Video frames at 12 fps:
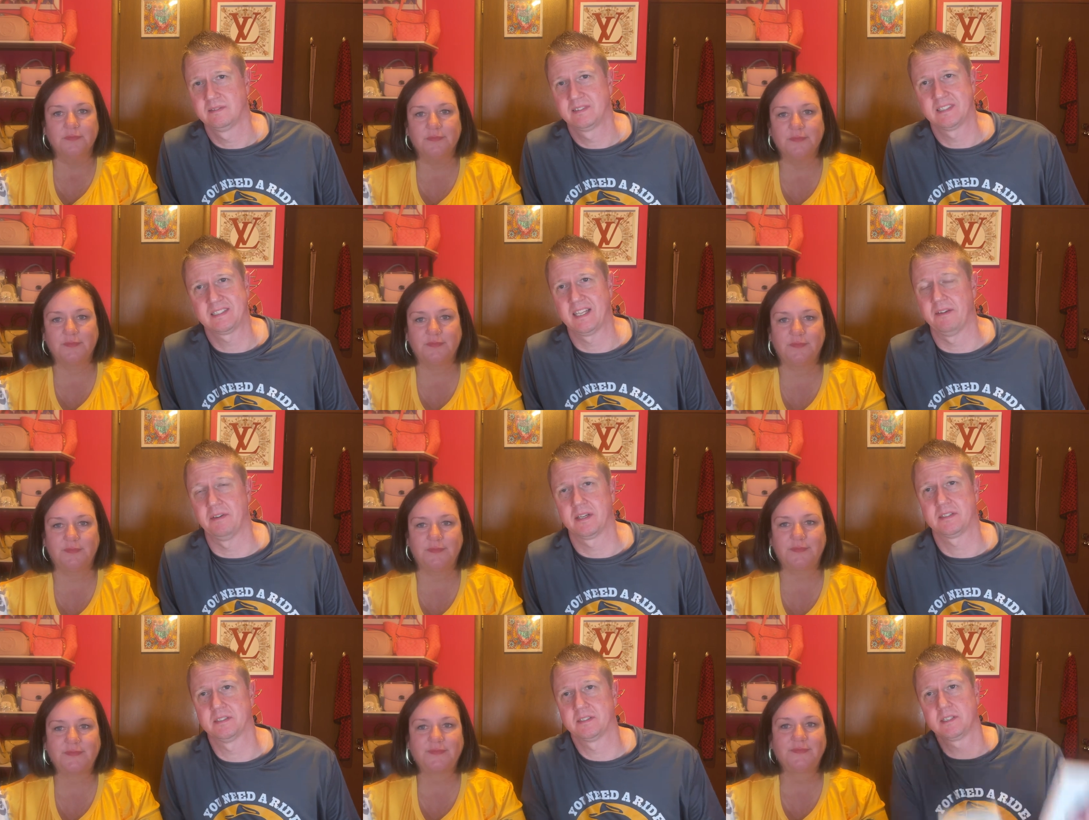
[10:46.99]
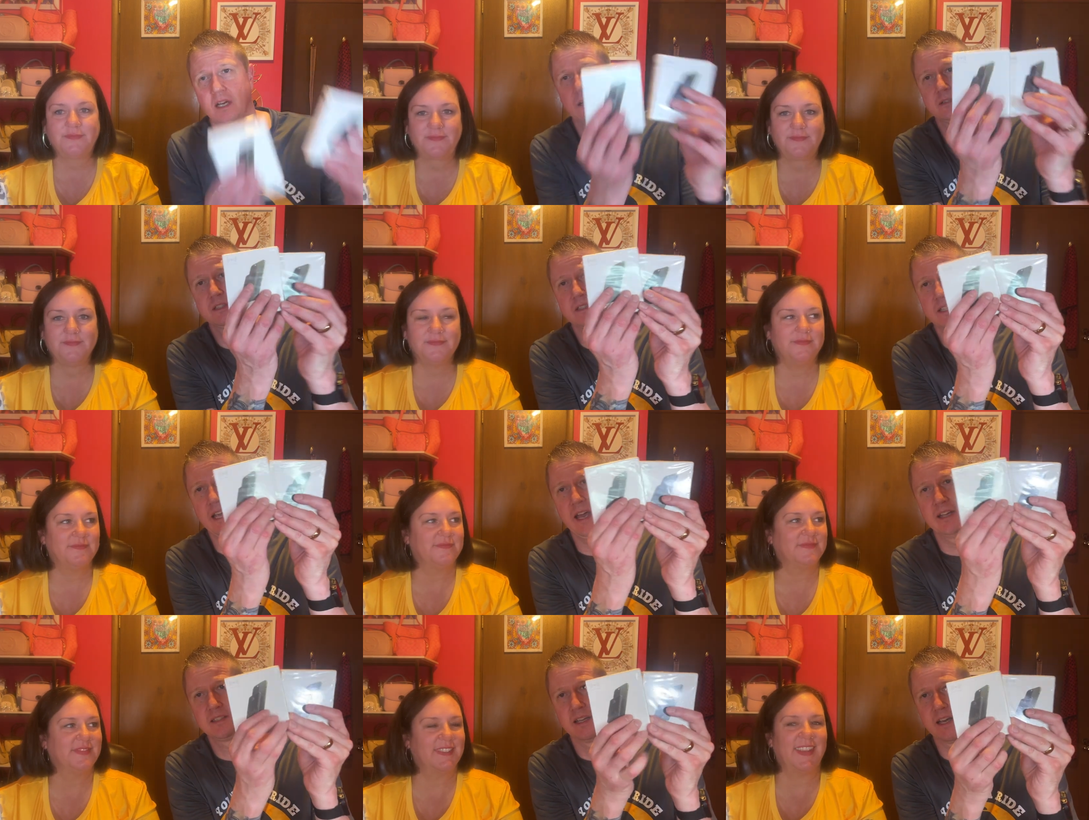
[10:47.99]
Speaker 1: Just to have extra. So just in
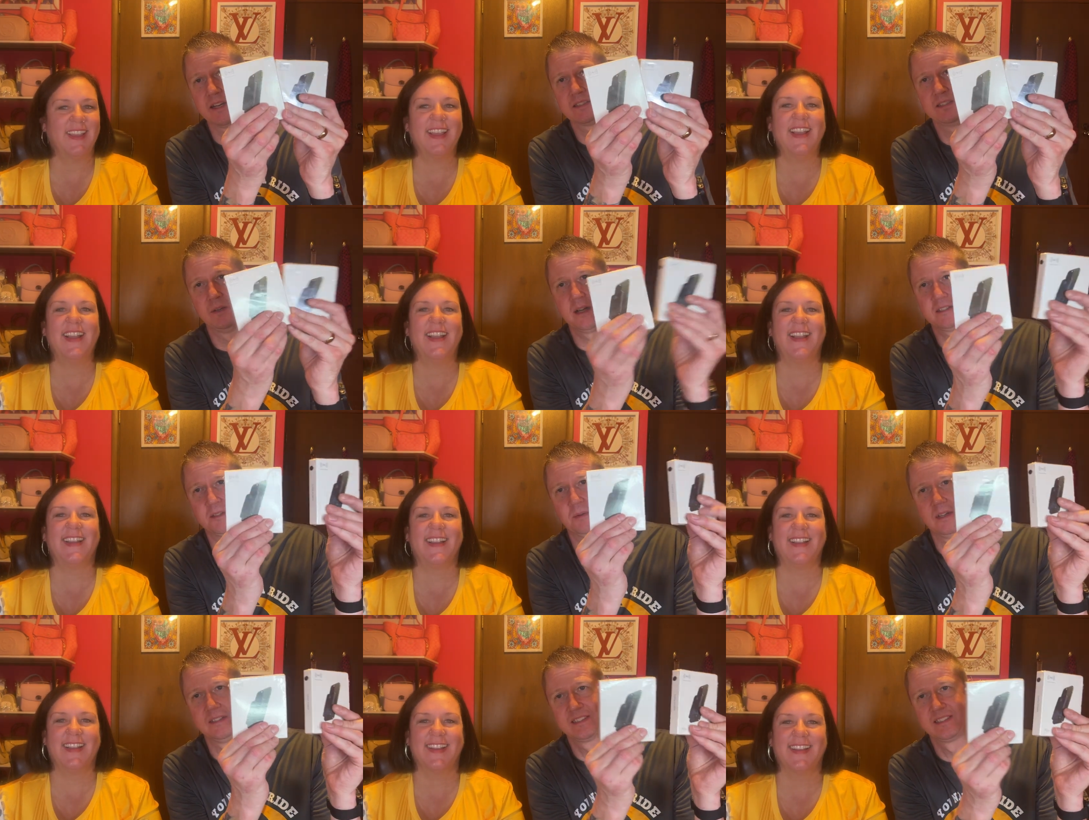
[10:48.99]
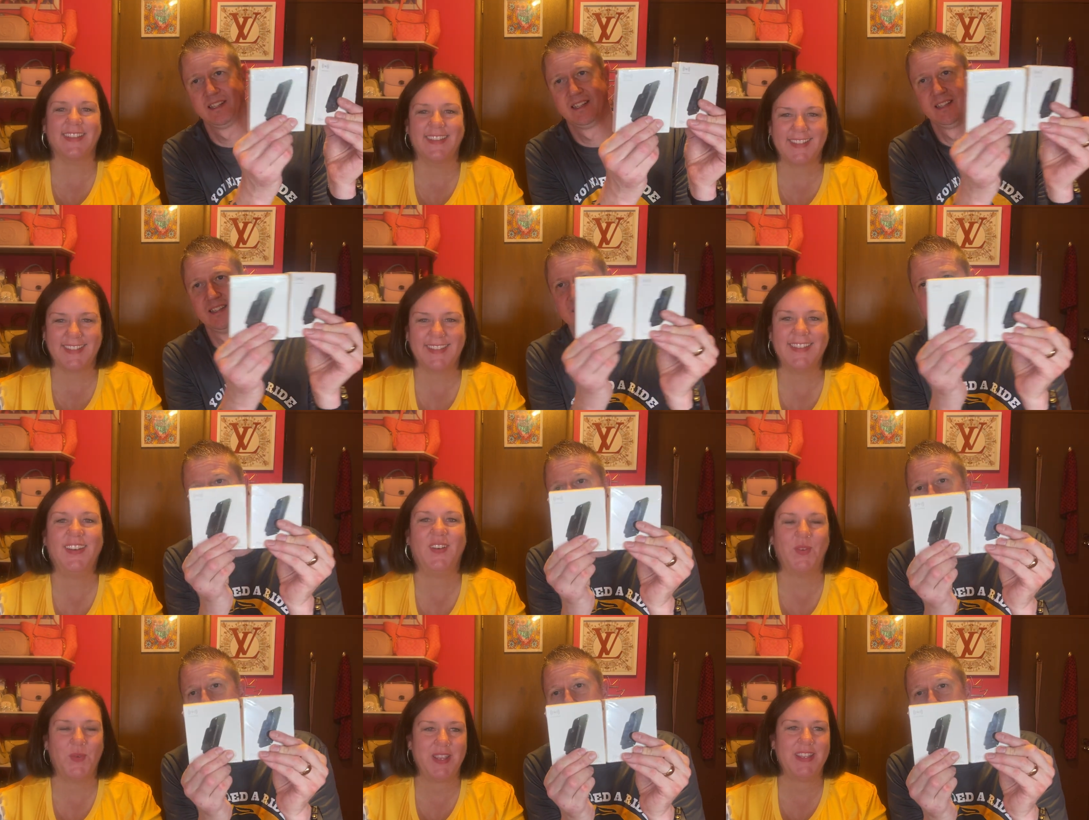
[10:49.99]
case, I got us two extra ones. So we
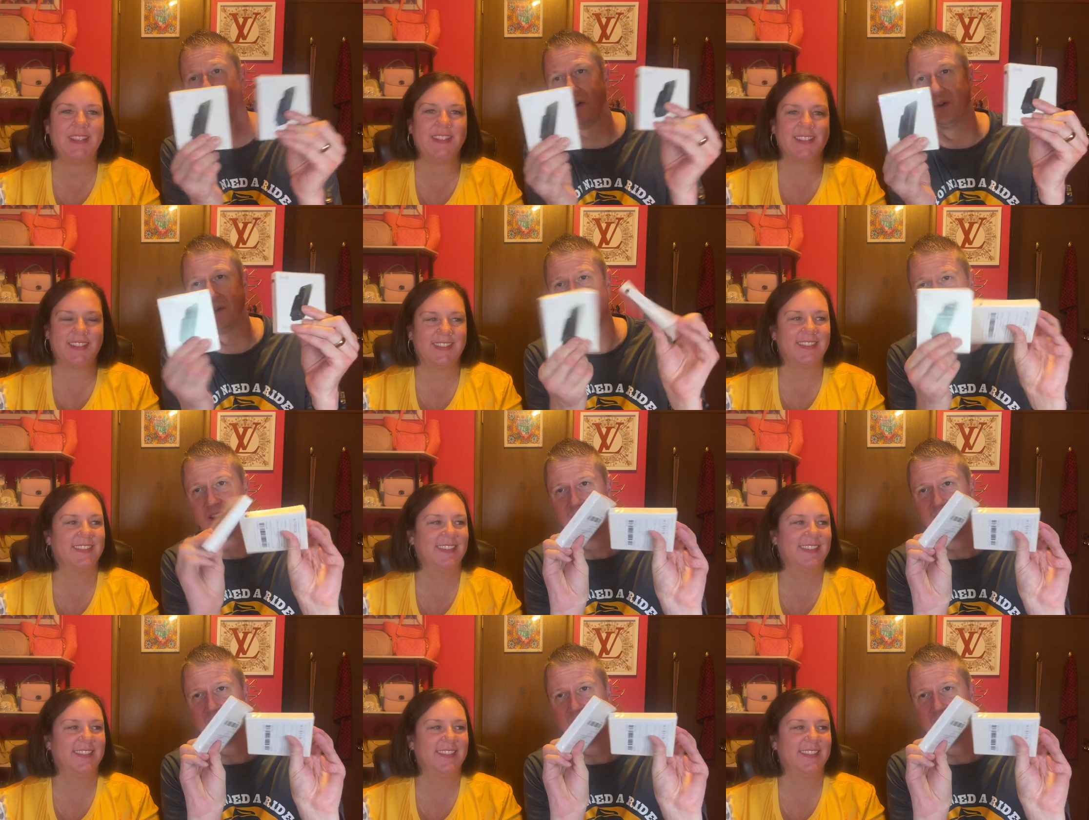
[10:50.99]
got four total.